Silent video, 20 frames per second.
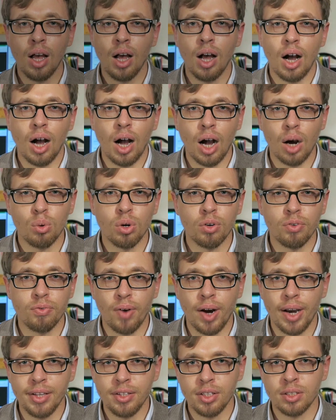Our
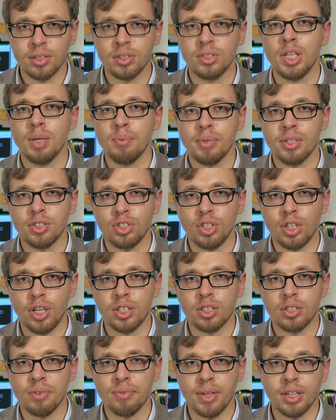findings
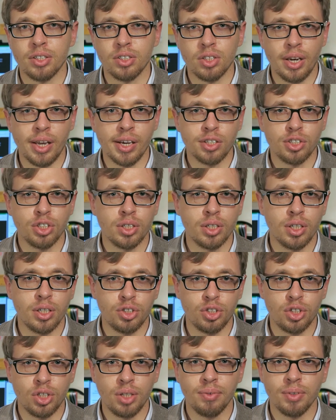demonstrate that electrically
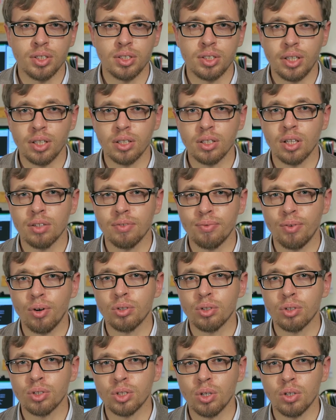driven single
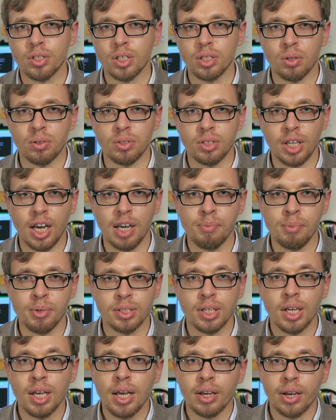photon sources on diamond
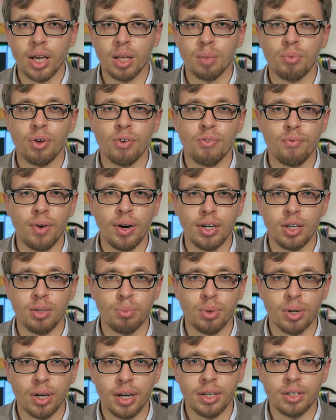can be very
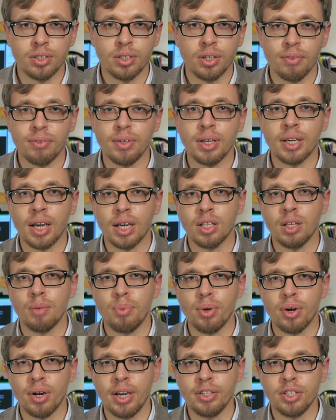bright. They can
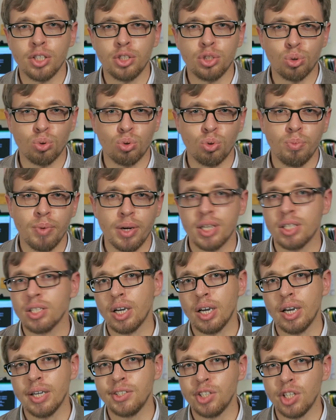operate at room and
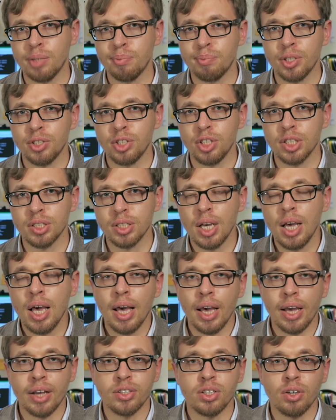high temperatures
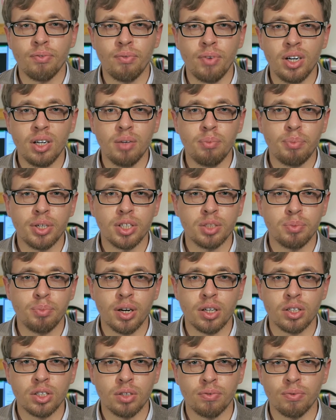and are very
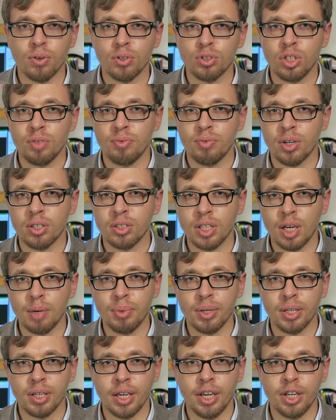perspective for different
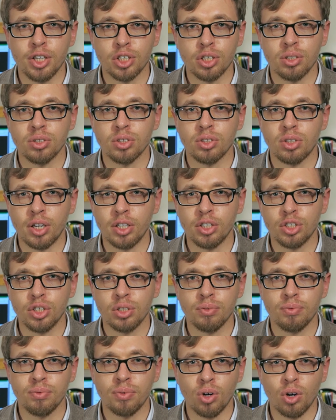applications
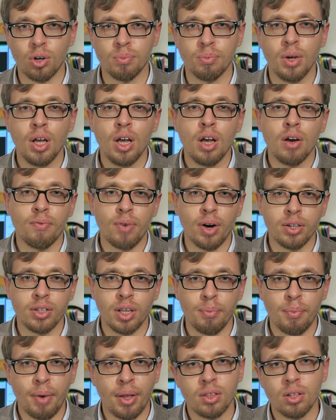ranging from
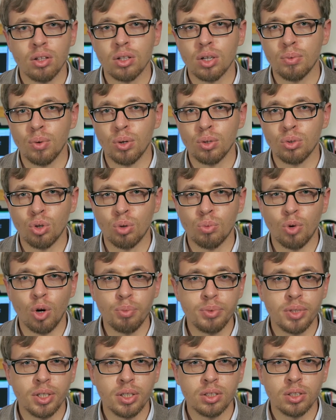fundamental quantum
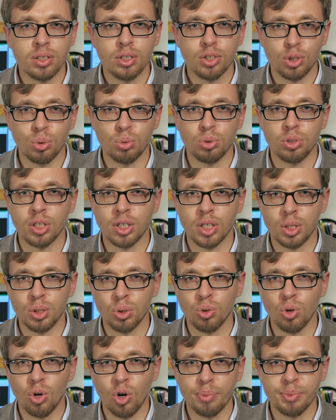optics to
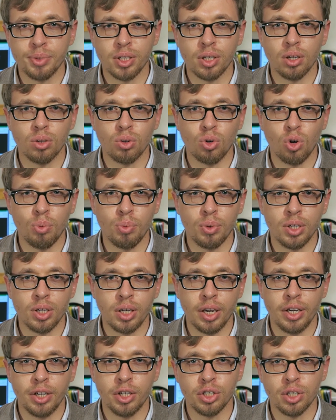secure optical
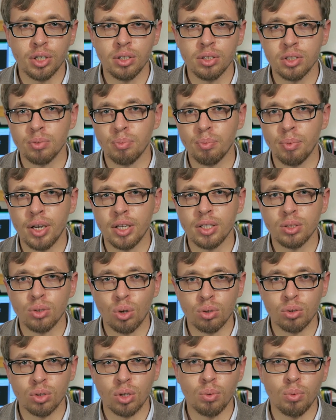communications based
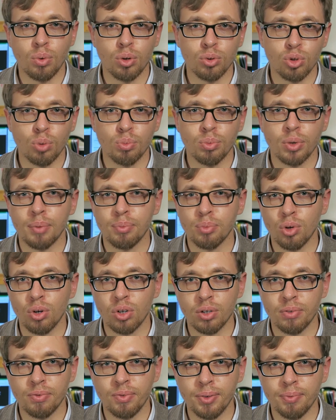on quantum
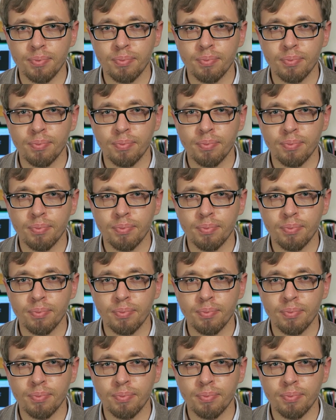cryptography.